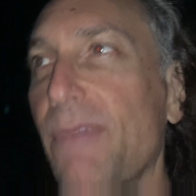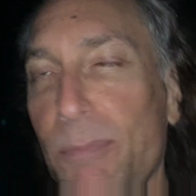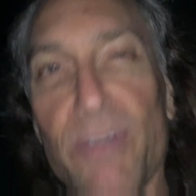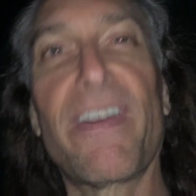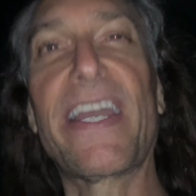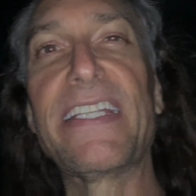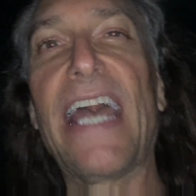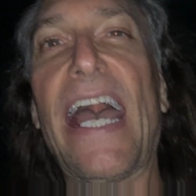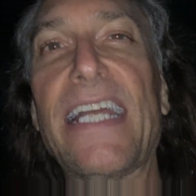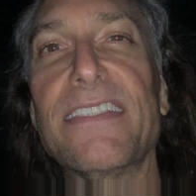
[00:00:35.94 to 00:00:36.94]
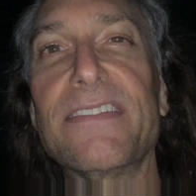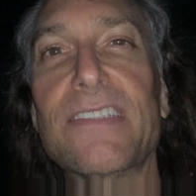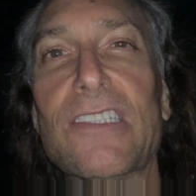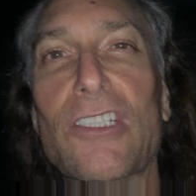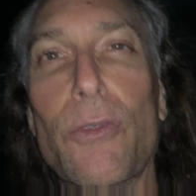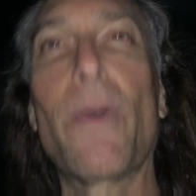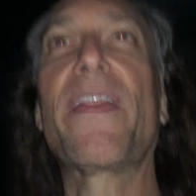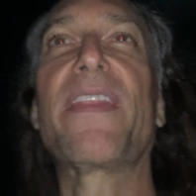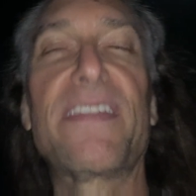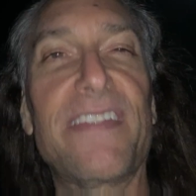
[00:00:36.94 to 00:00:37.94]
provide that. You
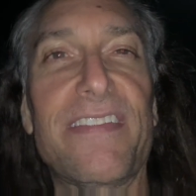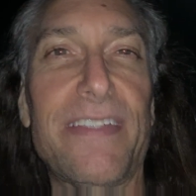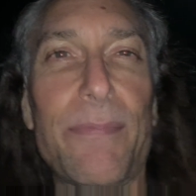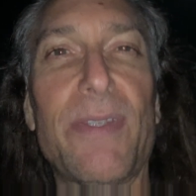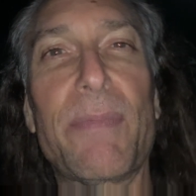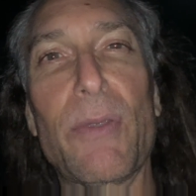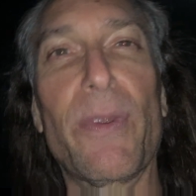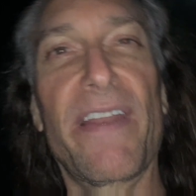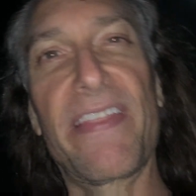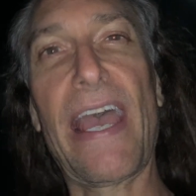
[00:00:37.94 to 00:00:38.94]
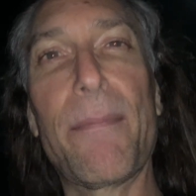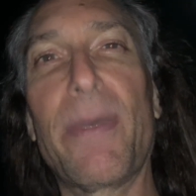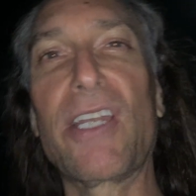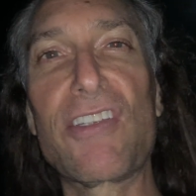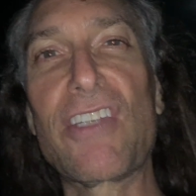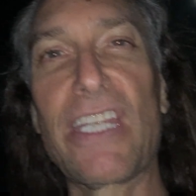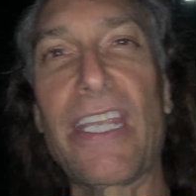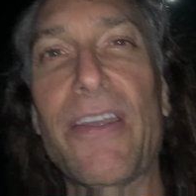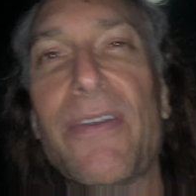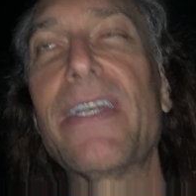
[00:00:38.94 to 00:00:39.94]
want the system to be worth that much to
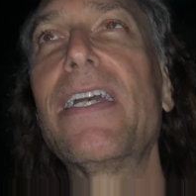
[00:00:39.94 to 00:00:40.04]
you.